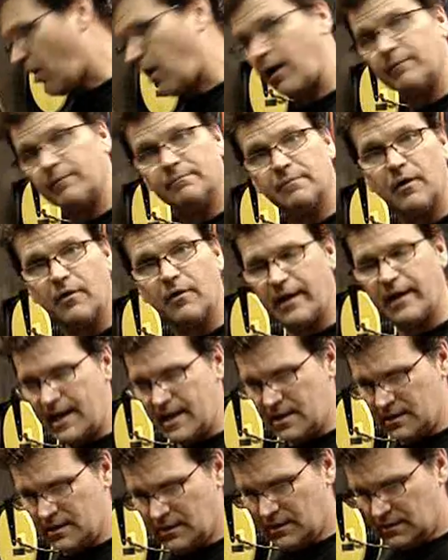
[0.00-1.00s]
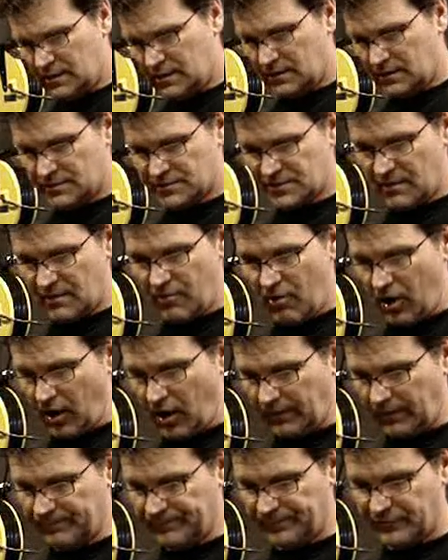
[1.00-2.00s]
are, okay? Some
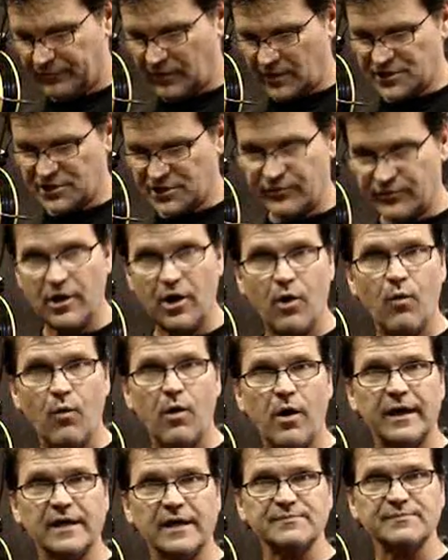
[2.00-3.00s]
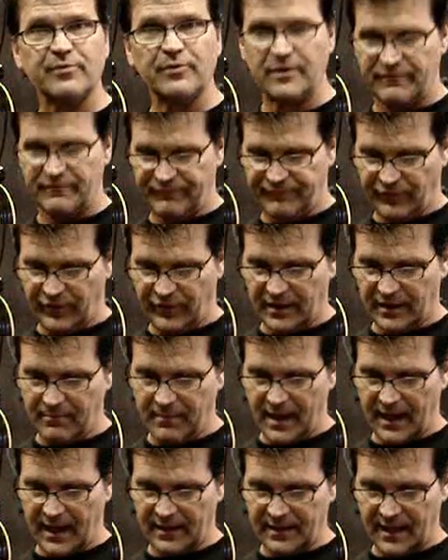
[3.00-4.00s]
are. That's 301. That's pretty
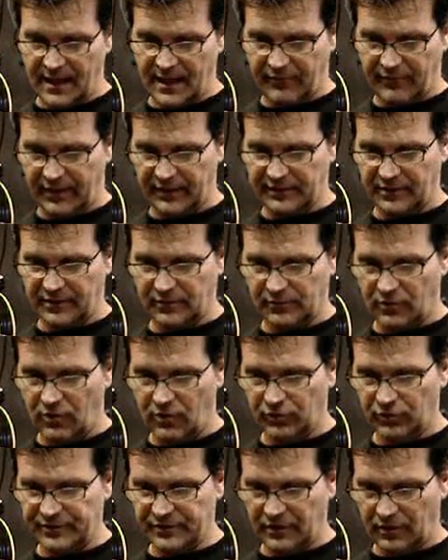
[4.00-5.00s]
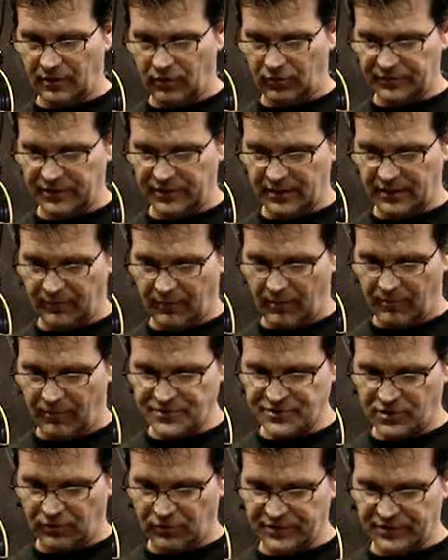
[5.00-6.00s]
freaking magnetic right there. It'll
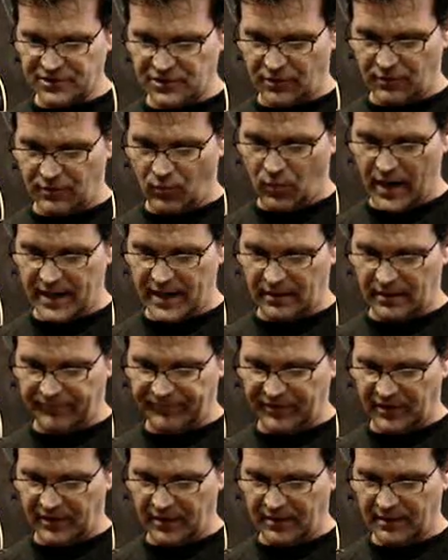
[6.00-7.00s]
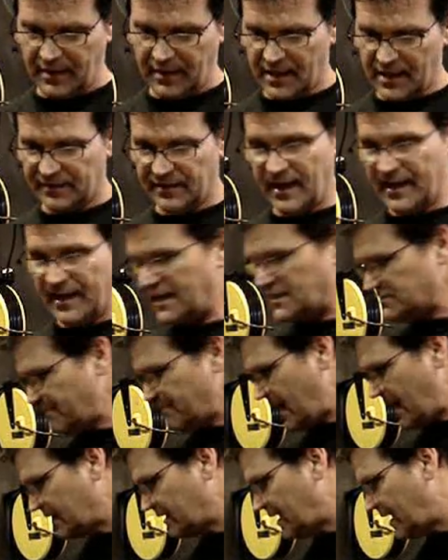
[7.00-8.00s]
almost hold its own weight up there. Not
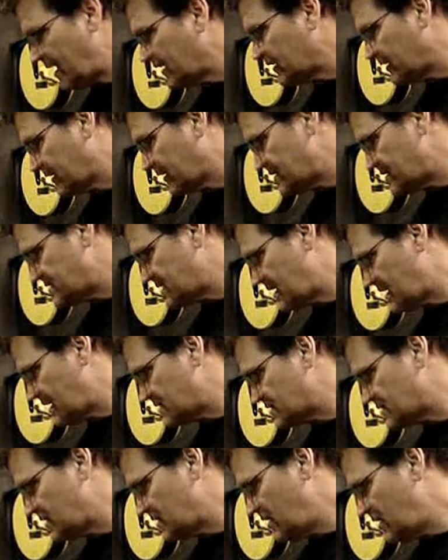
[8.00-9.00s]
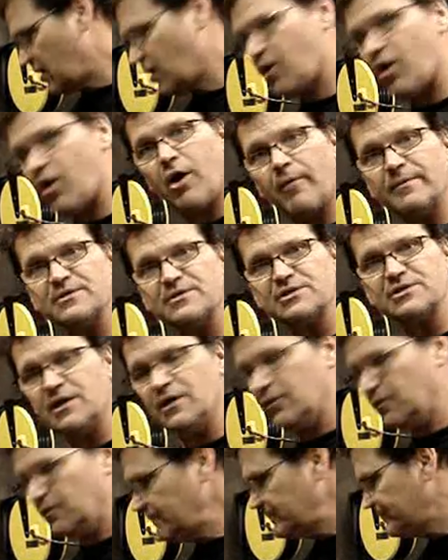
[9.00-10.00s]
as magnetic, like I said, as carbon
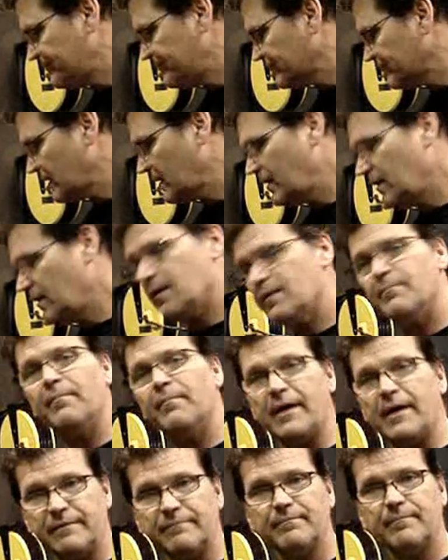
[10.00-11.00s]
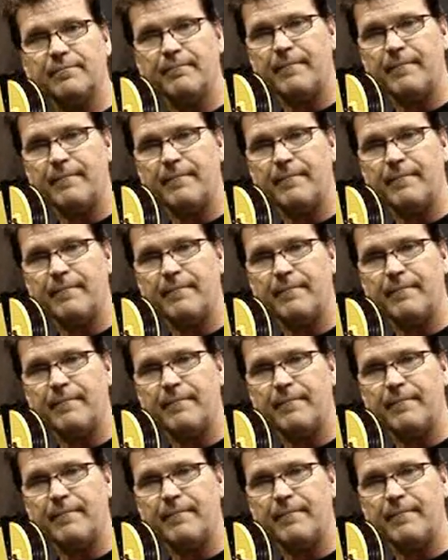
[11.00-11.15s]
steel, but